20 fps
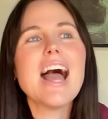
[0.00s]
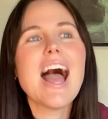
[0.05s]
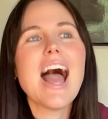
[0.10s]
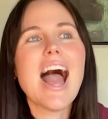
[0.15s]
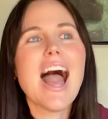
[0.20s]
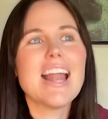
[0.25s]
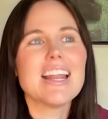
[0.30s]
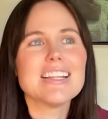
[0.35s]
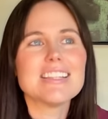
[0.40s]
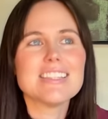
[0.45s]

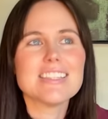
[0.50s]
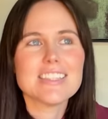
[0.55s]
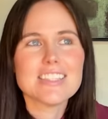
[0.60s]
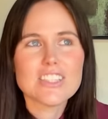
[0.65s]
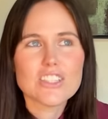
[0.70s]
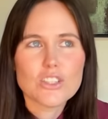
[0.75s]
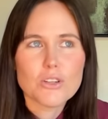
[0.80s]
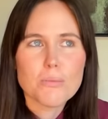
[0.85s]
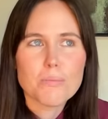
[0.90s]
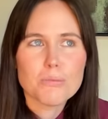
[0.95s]
and it
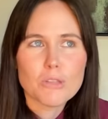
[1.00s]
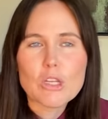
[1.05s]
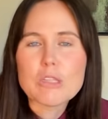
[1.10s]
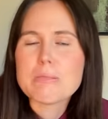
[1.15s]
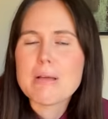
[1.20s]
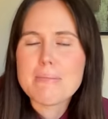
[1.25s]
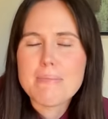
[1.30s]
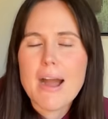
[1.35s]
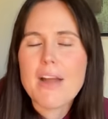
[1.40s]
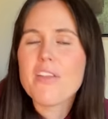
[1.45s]
still blows
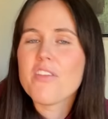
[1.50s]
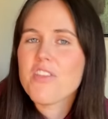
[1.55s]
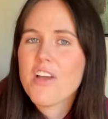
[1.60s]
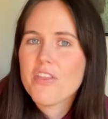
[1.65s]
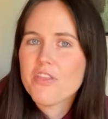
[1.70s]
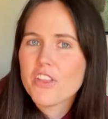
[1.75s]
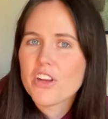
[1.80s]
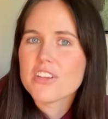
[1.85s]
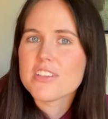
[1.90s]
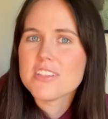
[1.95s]
my mind that,
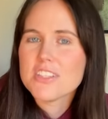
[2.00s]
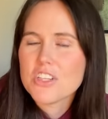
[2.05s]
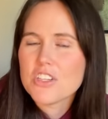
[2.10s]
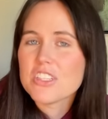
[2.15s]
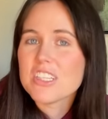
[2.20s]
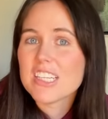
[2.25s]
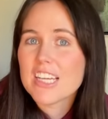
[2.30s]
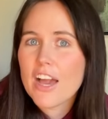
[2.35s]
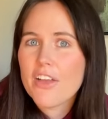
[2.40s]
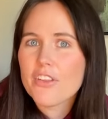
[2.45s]
that they're still
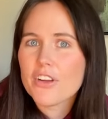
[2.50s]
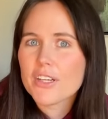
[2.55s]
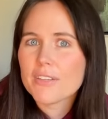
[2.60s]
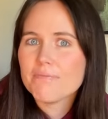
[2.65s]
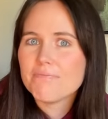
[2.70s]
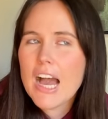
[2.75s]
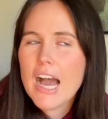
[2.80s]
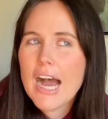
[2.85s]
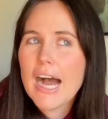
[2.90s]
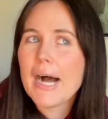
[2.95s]

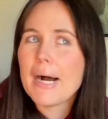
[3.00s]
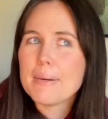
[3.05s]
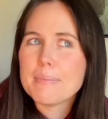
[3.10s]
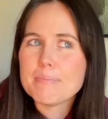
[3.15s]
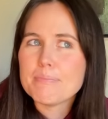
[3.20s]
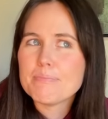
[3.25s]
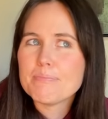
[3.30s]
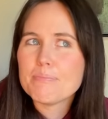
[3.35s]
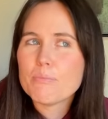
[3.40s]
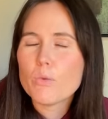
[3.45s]
together
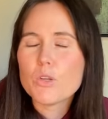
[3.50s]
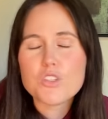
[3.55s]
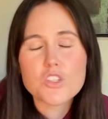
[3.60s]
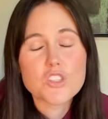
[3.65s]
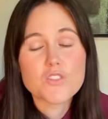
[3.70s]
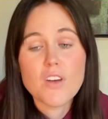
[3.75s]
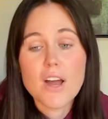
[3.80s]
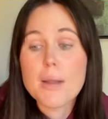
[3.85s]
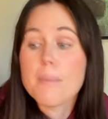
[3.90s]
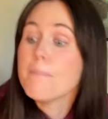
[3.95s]
um, which
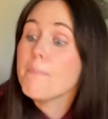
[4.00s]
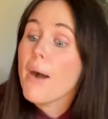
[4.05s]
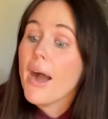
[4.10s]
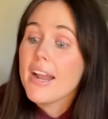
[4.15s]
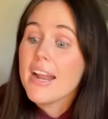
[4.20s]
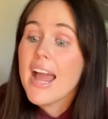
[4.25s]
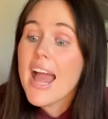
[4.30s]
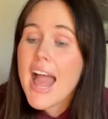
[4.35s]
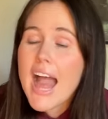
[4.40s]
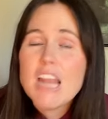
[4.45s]
is fun
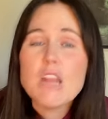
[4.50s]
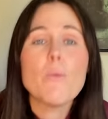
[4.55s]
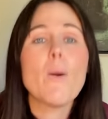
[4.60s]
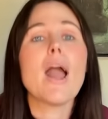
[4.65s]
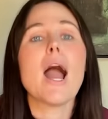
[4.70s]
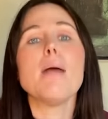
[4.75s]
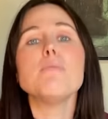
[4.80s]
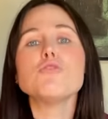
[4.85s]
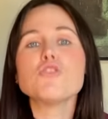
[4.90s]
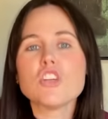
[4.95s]
but anyway
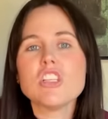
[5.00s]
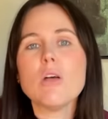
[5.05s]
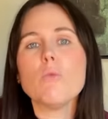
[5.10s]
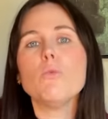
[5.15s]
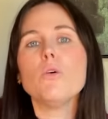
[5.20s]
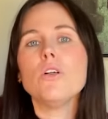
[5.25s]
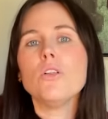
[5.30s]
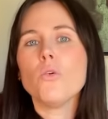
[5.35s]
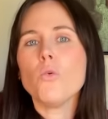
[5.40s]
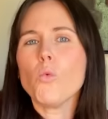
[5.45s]
i'm sure that
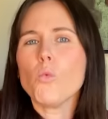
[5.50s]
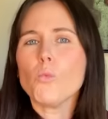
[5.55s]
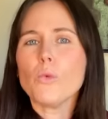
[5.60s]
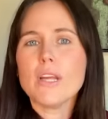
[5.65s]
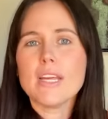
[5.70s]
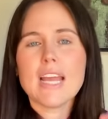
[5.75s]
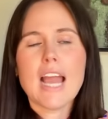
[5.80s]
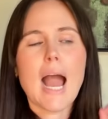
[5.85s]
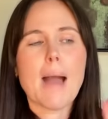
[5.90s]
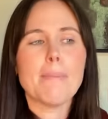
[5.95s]
we'll
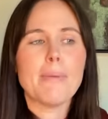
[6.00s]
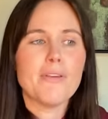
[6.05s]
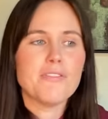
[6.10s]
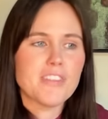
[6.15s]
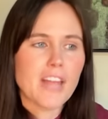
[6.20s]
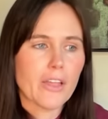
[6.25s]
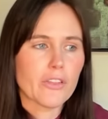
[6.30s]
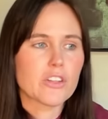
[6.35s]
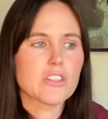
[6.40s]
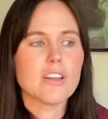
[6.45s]
recap if
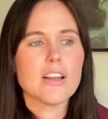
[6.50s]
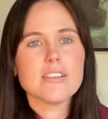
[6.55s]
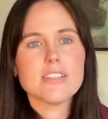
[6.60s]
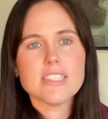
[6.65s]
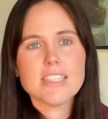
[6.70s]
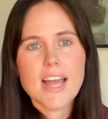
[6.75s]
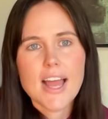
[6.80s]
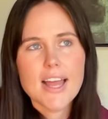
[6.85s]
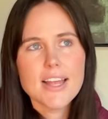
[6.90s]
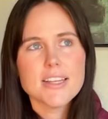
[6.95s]
taylor does
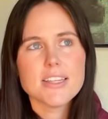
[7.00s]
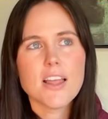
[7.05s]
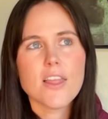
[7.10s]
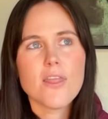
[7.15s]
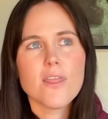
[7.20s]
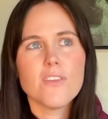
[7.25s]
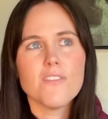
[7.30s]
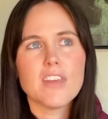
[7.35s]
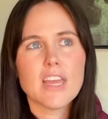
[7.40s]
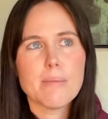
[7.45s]

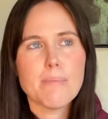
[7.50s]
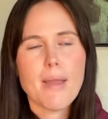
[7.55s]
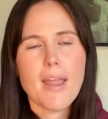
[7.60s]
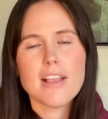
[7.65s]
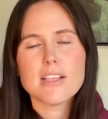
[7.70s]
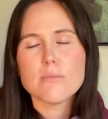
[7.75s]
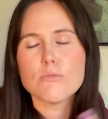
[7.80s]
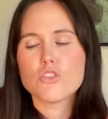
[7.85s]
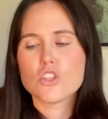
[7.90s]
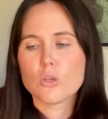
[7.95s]
attend the
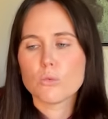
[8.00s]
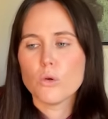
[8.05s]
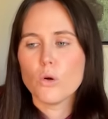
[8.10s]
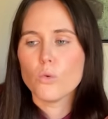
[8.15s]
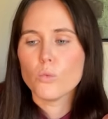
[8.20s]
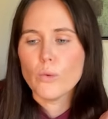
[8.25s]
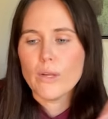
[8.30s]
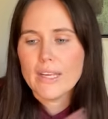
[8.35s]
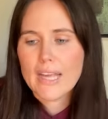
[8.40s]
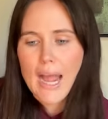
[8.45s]
VMAs i'm sure
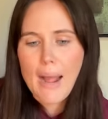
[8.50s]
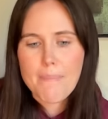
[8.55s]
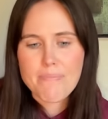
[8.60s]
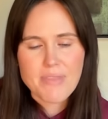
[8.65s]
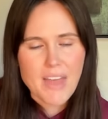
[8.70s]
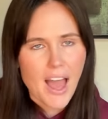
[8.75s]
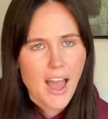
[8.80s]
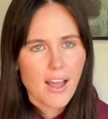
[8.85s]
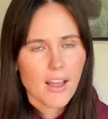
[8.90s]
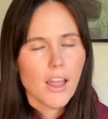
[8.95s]
we'll recap
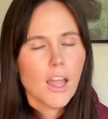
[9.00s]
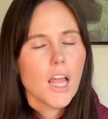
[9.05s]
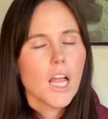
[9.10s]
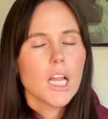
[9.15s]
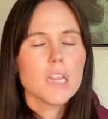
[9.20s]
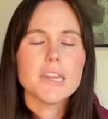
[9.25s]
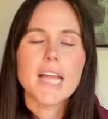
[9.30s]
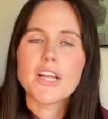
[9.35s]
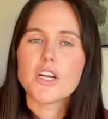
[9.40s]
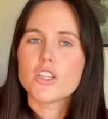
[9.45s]
that
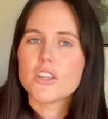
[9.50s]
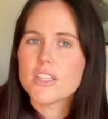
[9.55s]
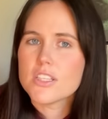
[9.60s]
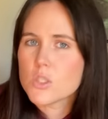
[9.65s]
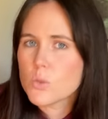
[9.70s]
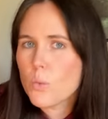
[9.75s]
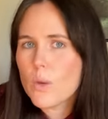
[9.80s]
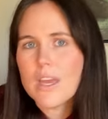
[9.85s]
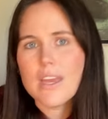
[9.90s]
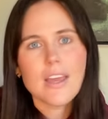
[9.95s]
later
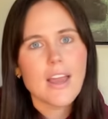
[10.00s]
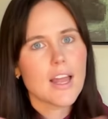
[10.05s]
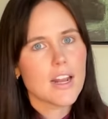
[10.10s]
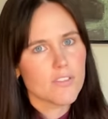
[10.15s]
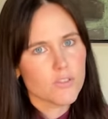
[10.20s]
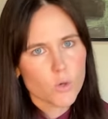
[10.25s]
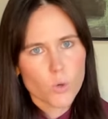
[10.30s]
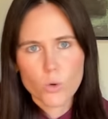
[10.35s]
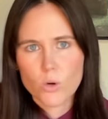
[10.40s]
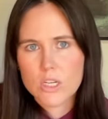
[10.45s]
this week and
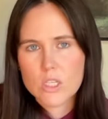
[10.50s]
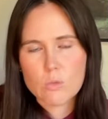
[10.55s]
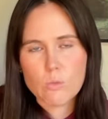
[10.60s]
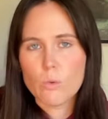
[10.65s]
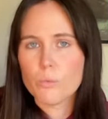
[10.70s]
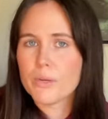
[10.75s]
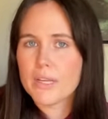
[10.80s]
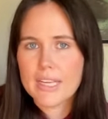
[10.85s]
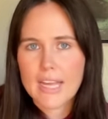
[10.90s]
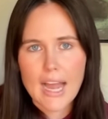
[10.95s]
of course
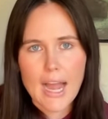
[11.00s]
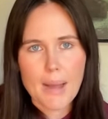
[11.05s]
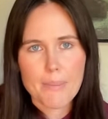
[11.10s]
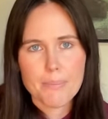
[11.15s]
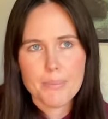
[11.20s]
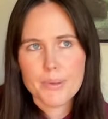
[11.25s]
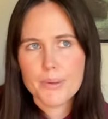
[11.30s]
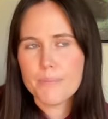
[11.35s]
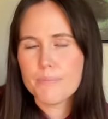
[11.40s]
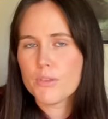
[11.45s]
we'll
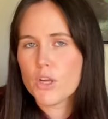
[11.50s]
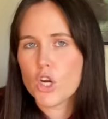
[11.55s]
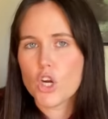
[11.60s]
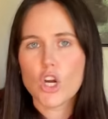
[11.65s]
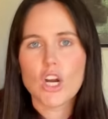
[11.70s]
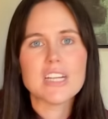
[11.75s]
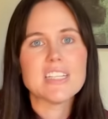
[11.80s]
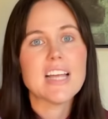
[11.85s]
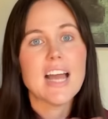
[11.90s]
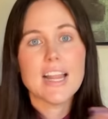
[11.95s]
recap
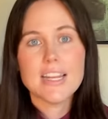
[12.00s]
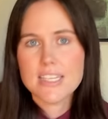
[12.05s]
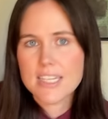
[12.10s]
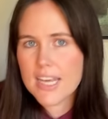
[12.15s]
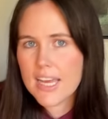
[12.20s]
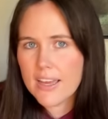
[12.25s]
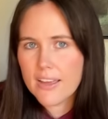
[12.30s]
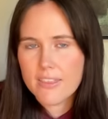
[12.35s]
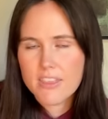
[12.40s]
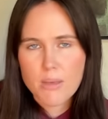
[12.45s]
her
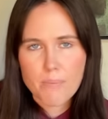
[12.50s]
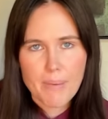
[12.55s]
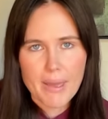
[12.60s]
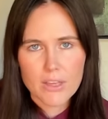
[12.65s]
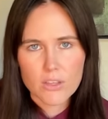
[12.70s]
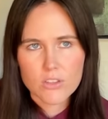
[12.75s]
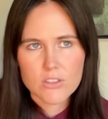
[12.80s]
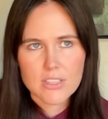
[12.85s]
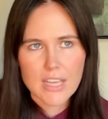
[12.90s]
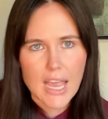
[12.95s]
attending the
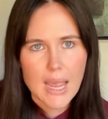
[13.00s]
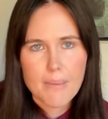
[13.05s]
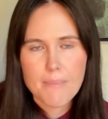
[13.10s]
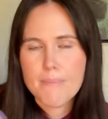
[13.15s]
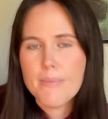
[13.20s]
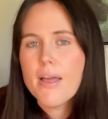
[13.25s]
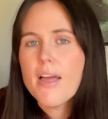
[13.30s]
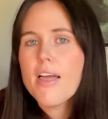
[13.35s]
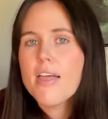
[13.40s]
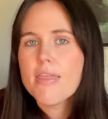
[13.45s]
bengals
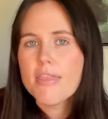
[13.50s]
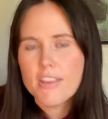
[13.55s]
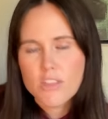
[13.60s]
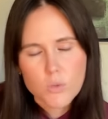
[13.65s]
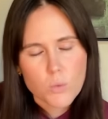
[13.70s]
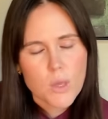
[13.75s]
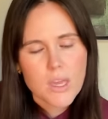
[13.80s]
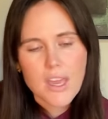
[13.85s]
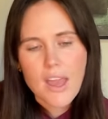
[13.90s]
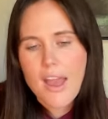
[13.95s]
game this
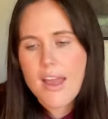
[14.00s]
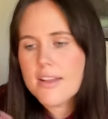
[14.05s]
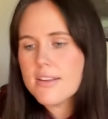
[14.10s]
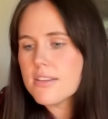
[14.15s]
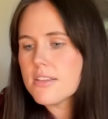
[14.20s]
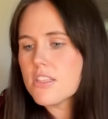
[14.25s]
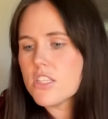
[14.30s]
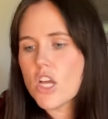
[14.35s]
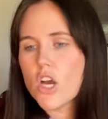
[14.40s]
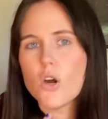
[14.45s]

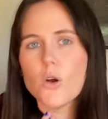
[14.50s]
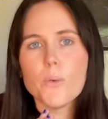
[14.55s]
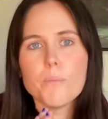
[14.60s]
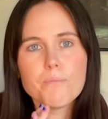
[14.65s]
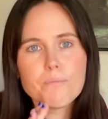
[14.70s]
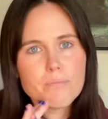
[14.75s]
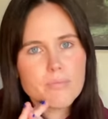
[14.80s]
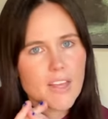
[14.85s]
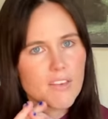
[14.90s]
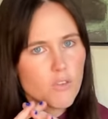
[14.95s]
weekend so
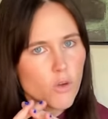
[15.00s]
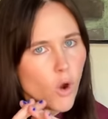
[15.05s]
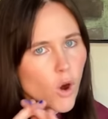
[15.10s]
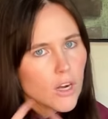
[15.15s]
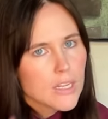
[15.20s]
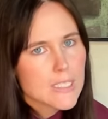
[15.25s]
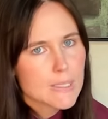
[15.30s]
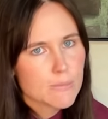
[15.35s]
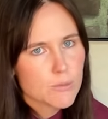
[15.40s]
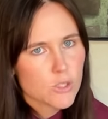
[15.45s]
if you
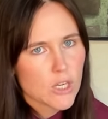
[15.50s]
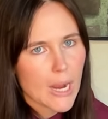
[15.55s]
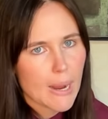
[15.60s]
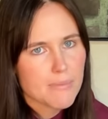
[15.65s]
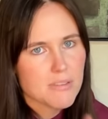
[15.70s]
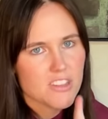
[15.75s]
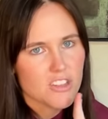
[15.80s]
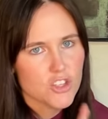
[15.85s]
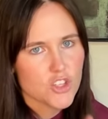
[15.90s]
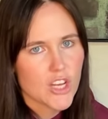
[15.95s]
aren't
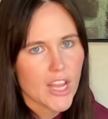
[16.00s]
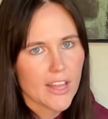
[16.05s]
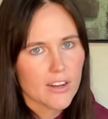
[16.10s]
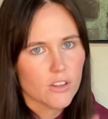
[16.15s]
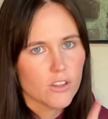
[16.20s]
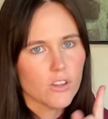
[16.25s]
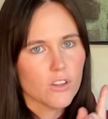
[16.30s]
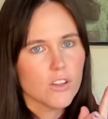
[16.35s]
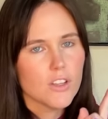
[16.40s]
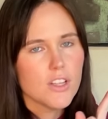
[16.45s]
subscribed to the
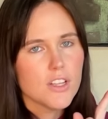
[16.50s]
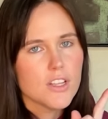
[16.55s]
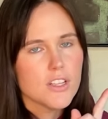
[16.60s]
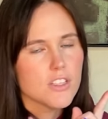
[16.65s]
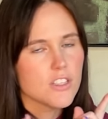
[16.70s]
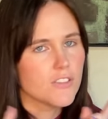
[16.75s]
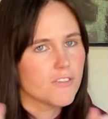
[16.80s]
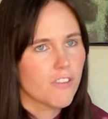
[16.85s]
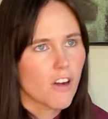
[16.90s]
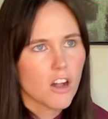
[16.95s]
channel
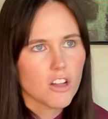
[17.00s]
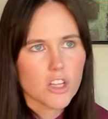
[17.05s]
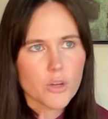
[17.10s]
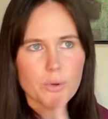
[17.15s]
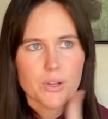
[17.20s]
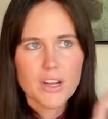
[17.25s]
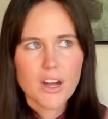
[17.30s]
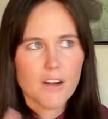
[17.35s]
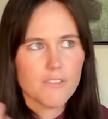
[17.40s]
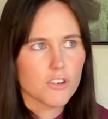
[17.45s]
to follow
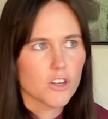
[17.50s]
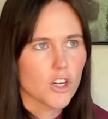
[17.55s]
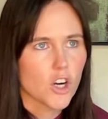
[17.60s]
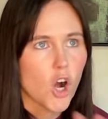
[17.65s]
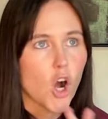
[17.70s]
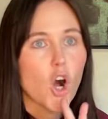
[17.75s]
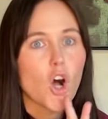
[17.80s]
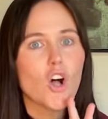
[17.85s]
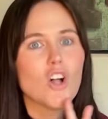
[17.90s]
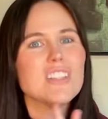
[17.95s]
and cover
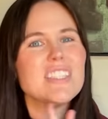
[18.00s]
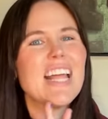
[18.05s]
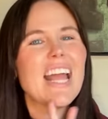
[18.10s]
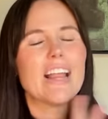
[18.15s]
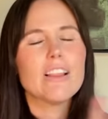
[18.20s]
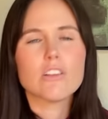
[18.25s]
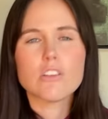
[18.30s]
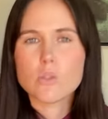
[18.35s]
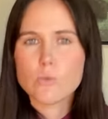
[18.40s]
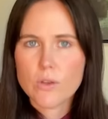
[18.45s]
all
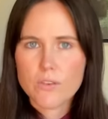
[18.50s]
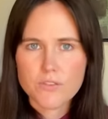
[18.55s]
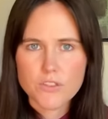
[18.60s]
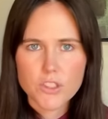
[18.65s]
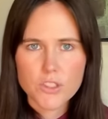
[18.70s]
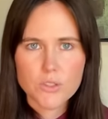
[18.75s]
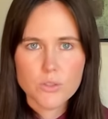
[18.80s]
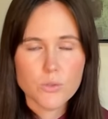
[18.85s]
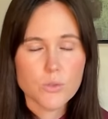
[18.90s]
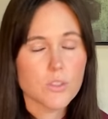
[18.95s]
taylor swift
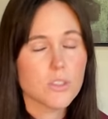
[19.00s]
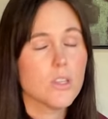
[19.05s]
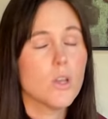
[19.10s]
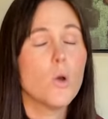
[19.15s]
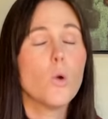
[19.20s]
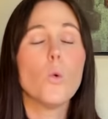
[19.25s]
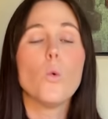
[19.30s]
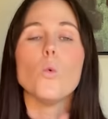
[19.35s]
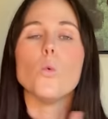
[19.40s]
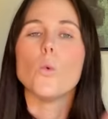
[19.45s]
news
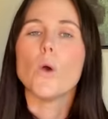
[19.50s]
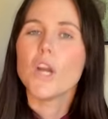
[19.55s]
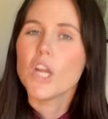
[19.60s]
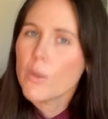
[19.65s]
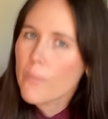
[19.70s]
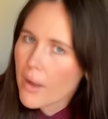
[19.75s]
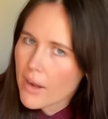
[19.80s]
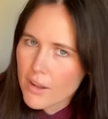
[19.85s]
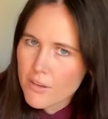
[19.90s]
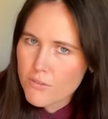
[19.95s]
what are
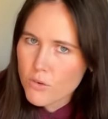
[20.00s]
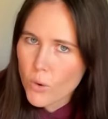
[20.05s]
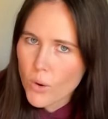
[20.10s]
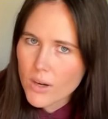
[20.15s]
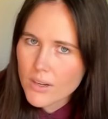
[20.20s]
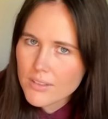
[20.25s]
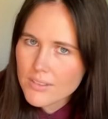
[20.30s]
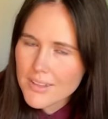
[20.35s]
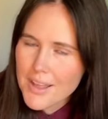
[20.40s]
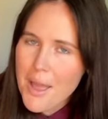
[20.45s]
you waiting
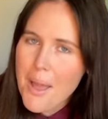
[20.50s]
for?